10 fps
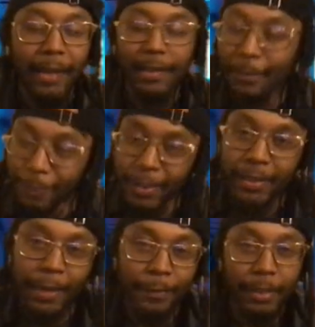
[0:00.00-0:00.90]
The event
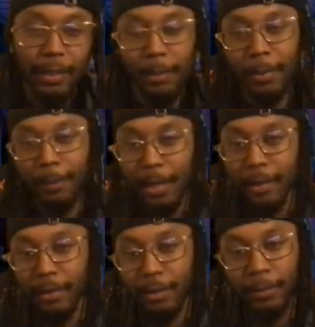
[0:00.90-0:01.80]
definitely could have been better,
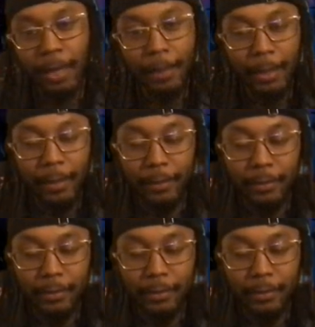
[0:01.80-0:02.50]
you know what I mean?